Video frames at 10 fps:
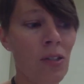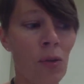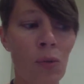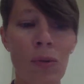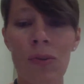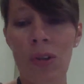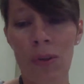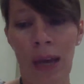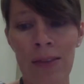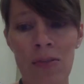So
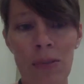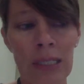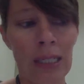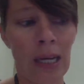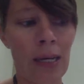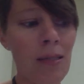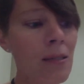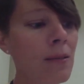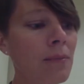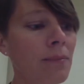that's really
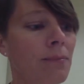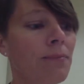nice.